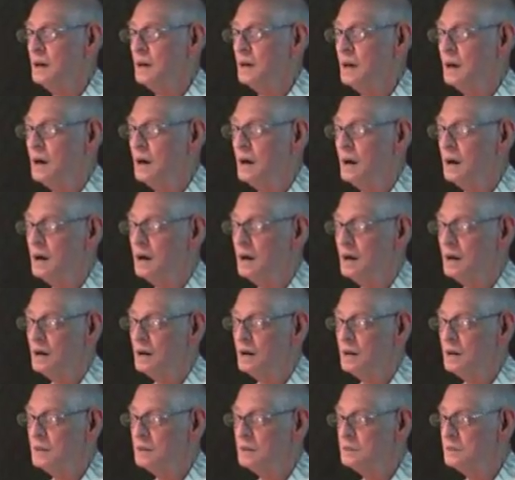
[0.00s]

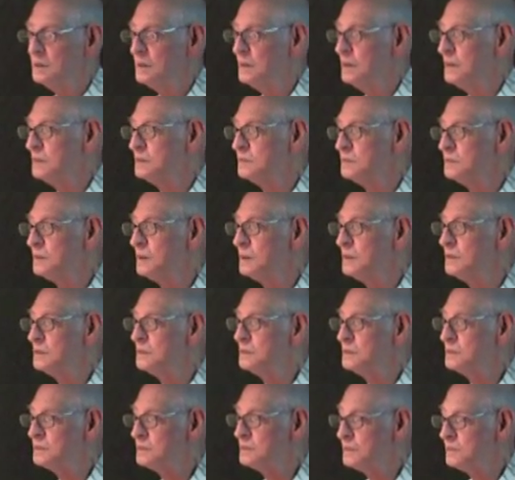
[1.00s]
and until
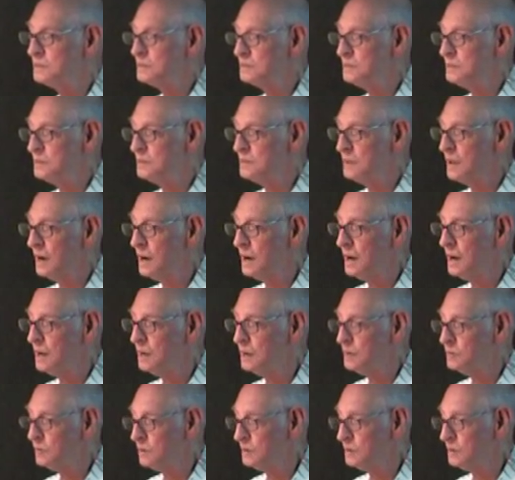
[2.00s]
in '69